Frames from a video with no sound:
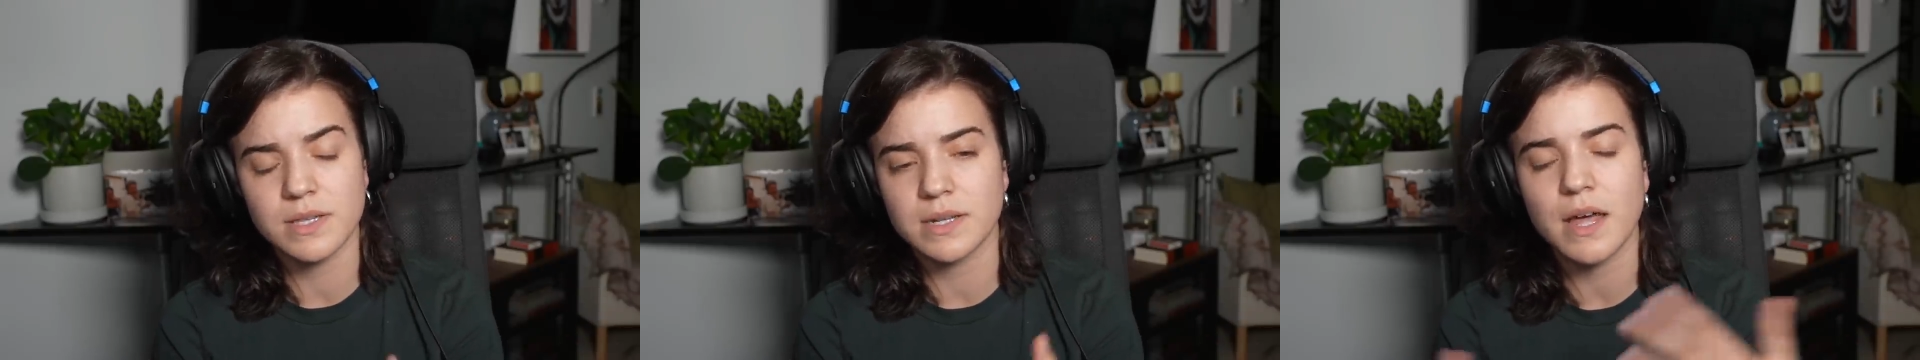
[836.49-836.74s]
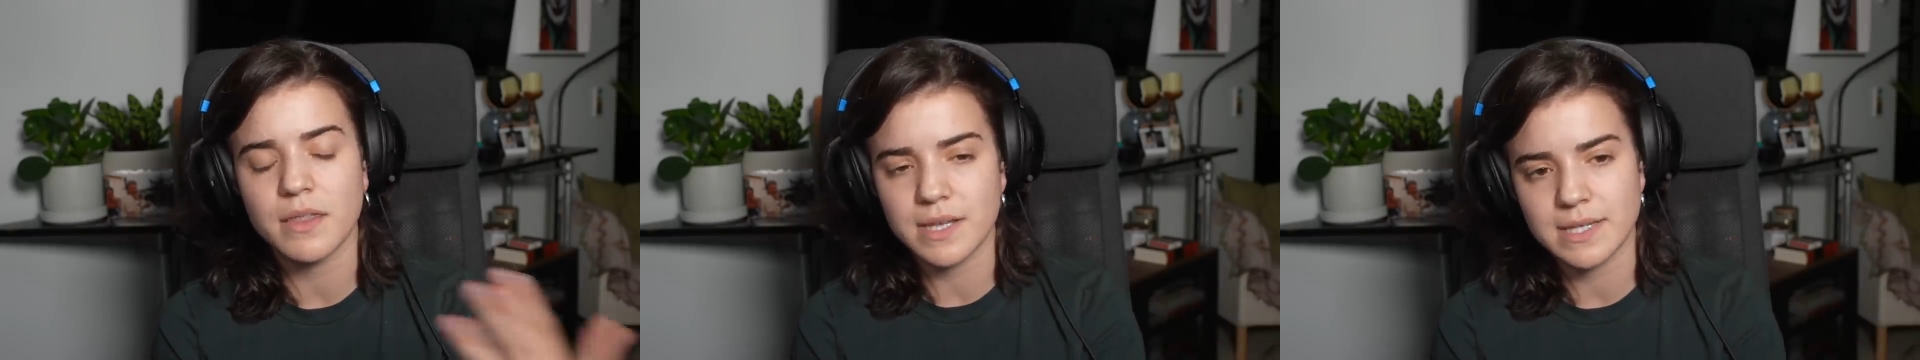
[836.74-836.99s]
and
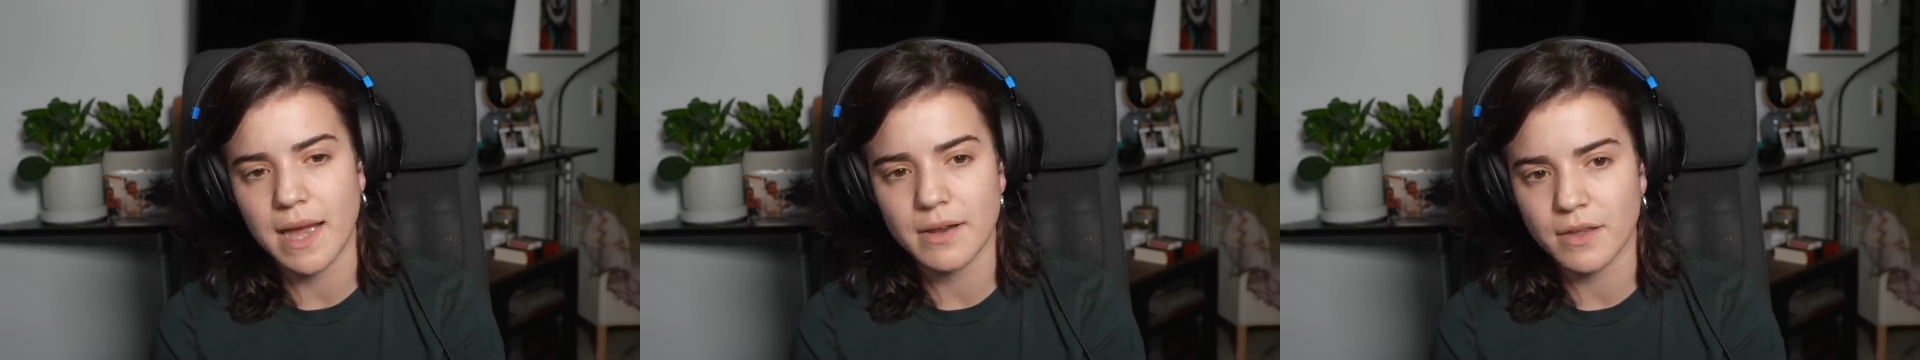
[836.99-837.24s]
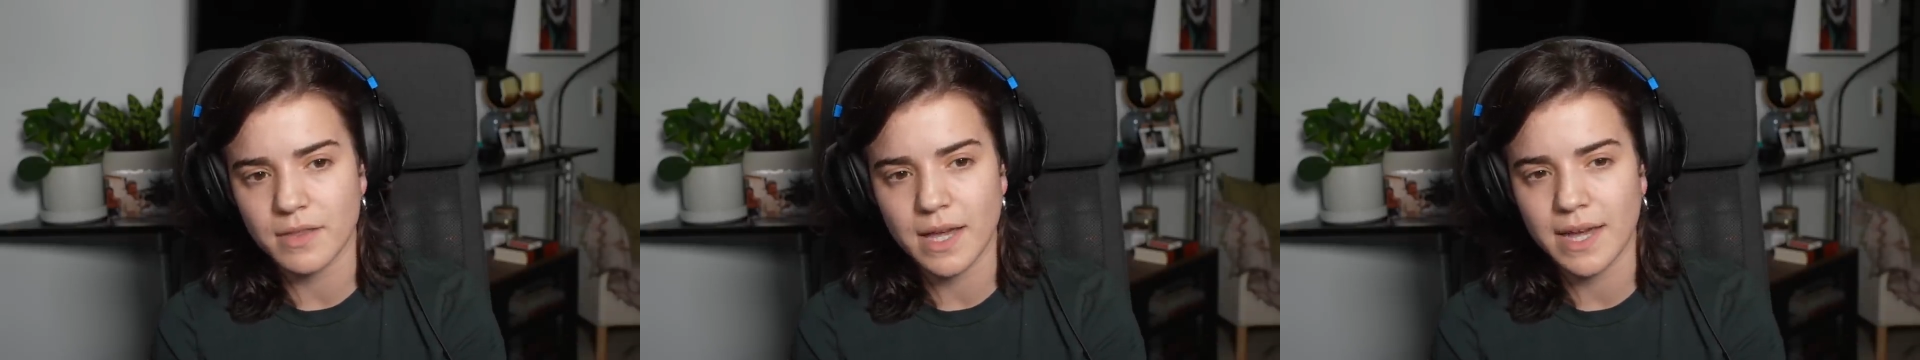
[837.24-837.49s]

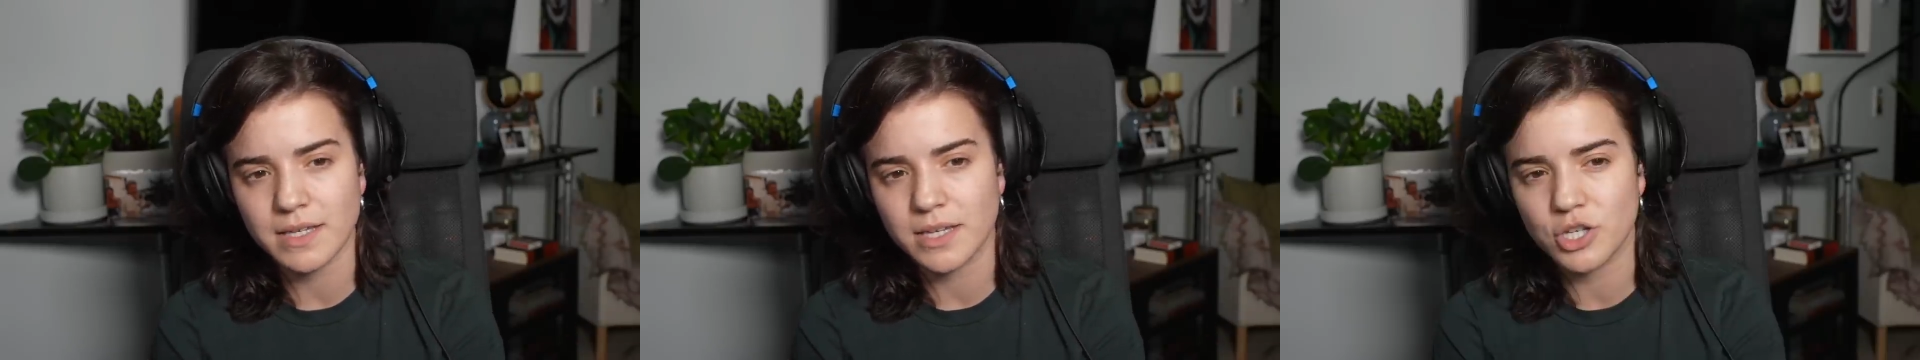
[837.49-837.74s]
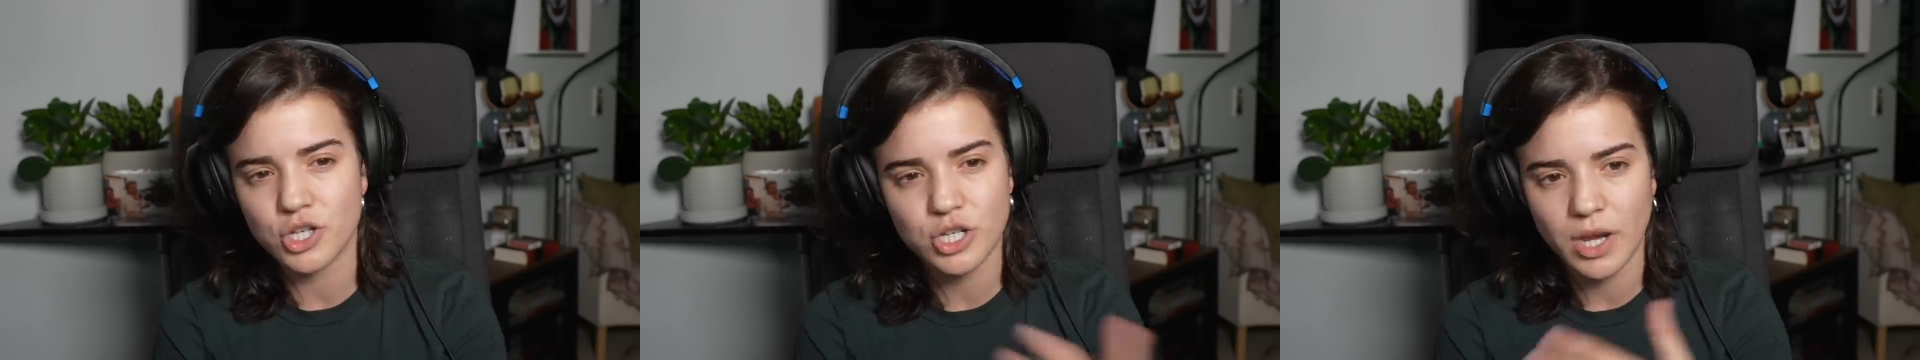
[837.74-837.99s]
nothing
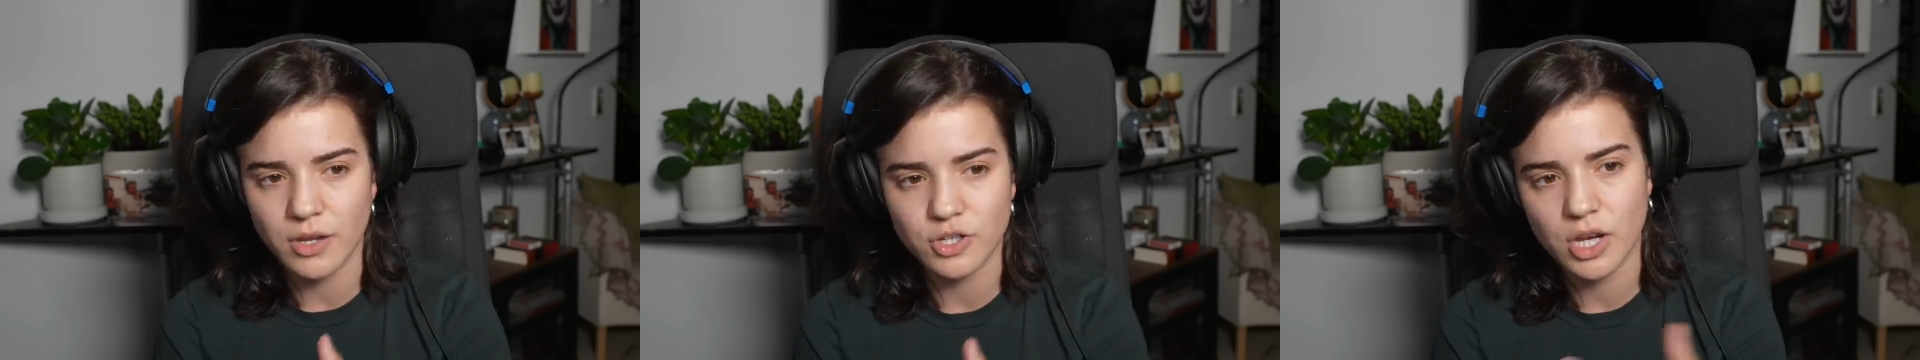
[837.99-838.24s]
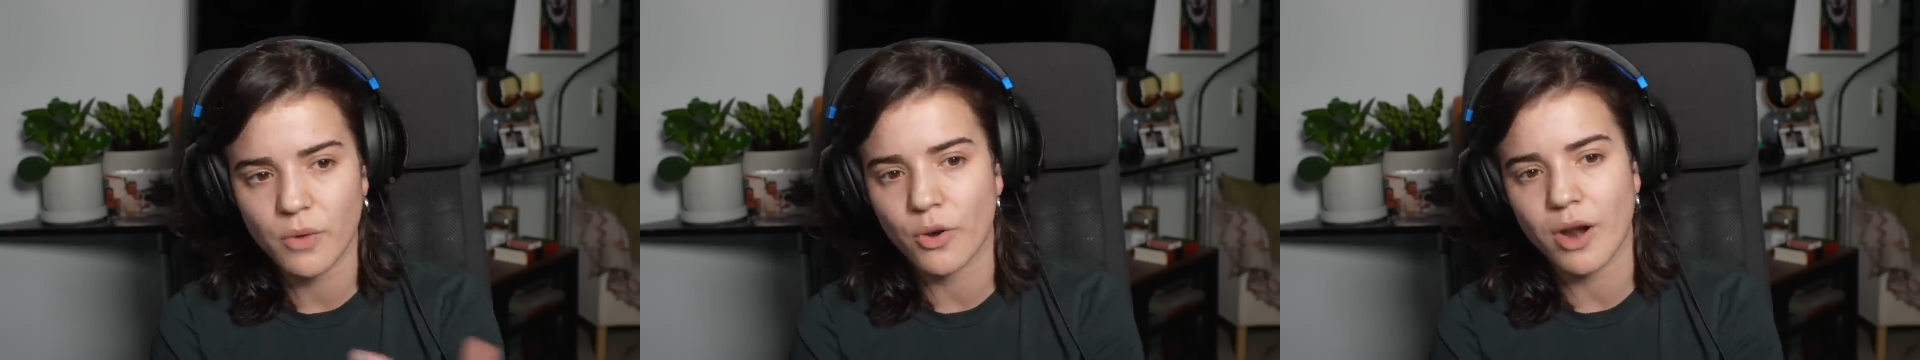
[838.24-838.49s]
is
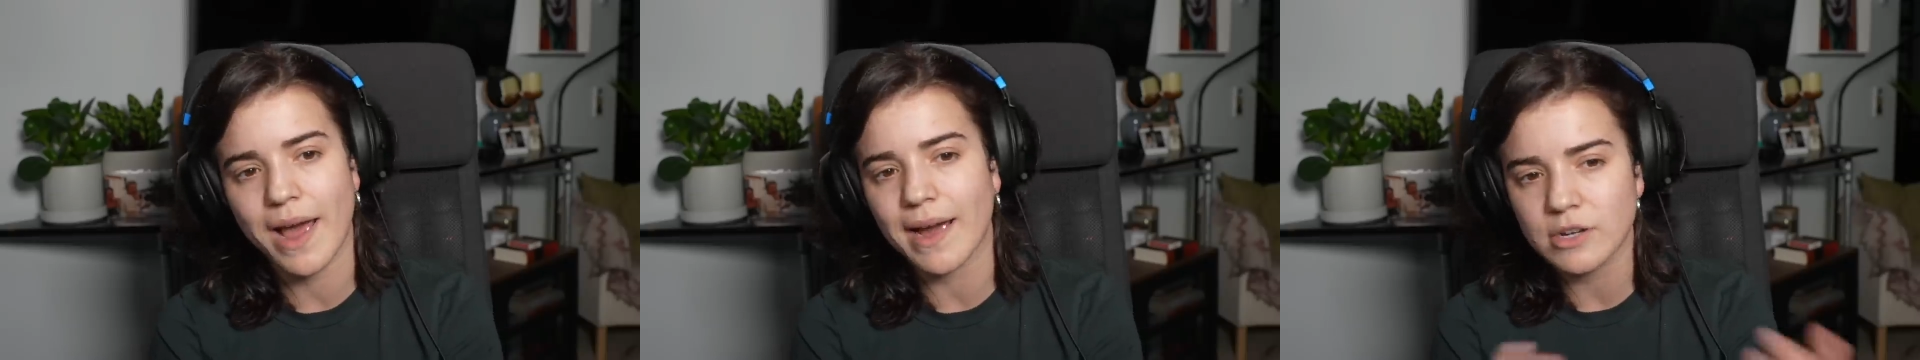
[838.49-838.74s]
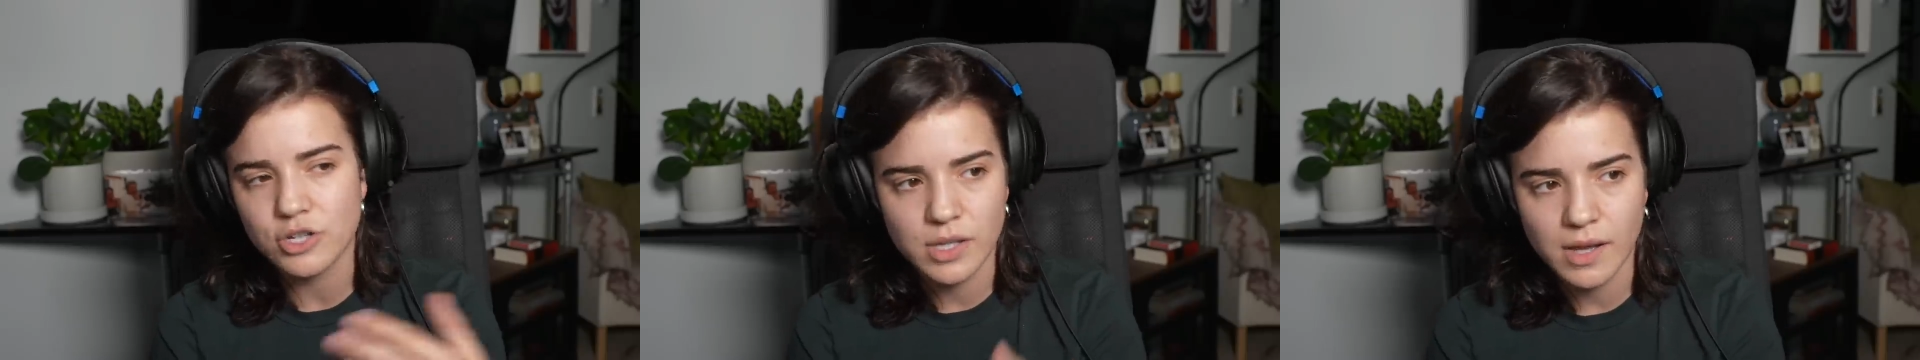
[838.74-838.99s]
changing. We're not
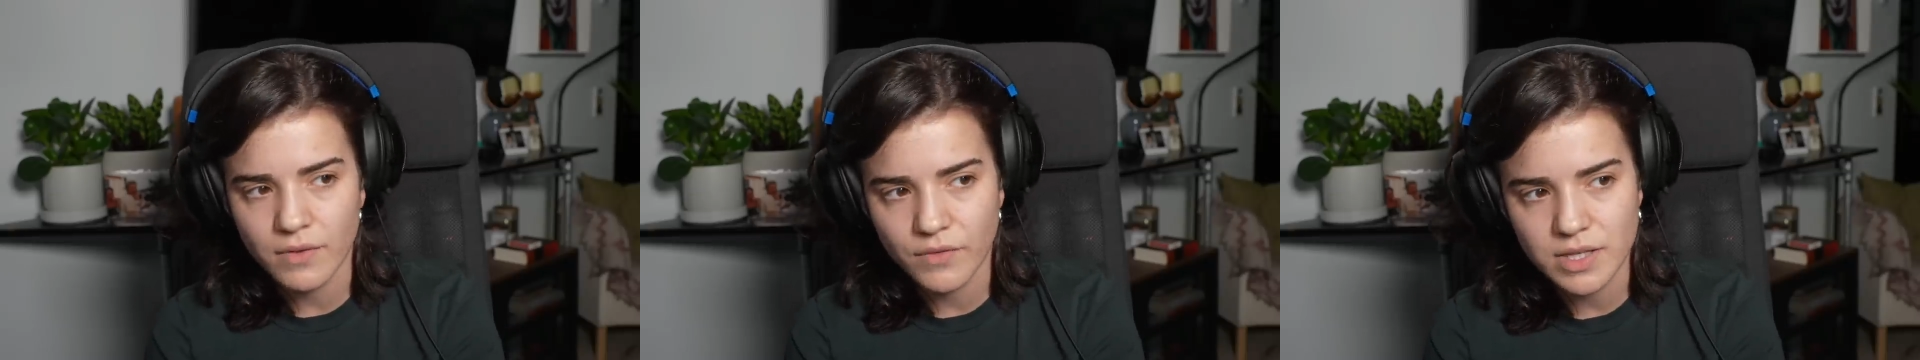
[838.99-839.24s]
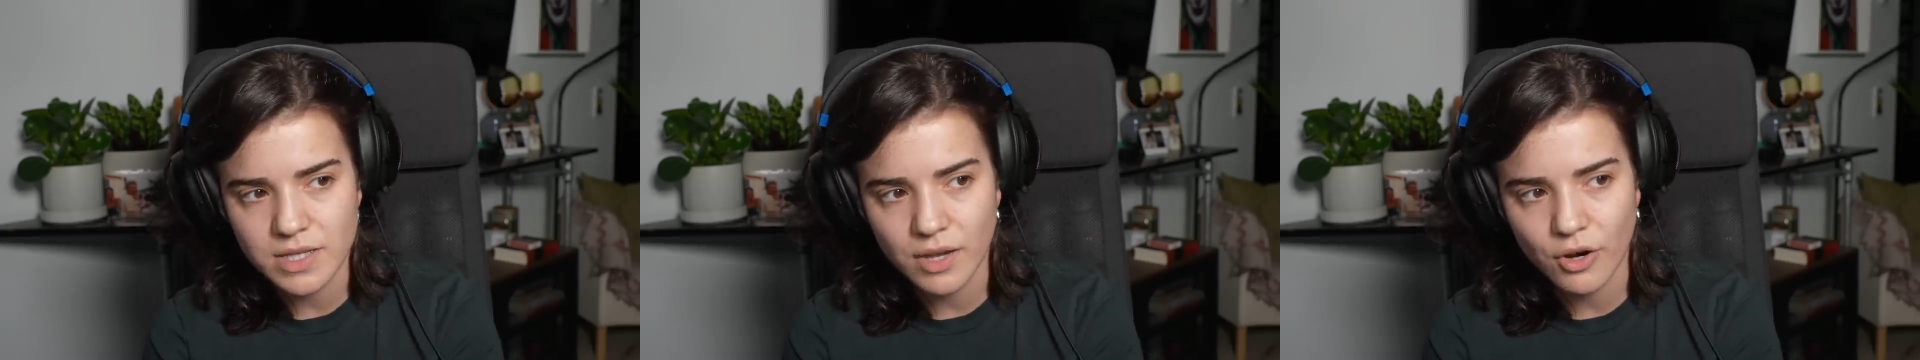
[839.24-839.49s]
actually
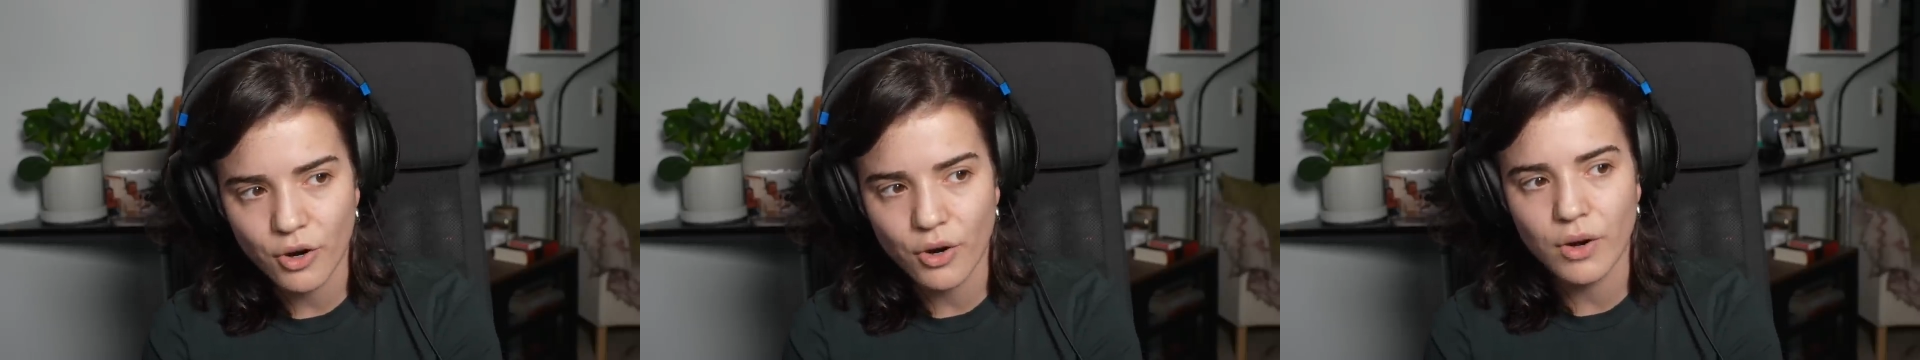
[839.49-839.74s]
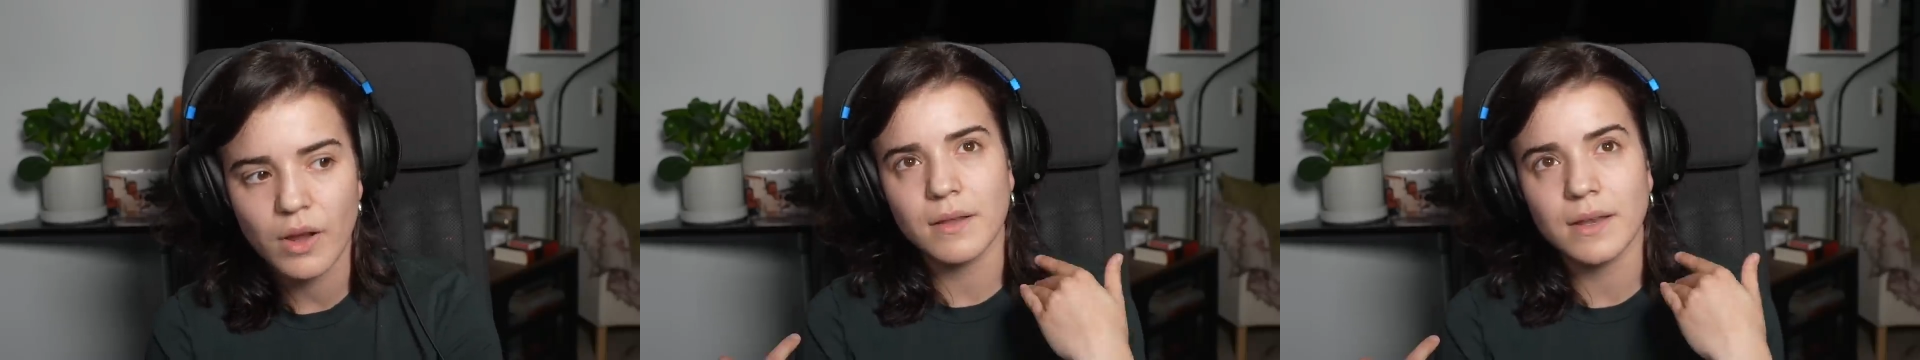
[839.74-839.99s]
convincing her.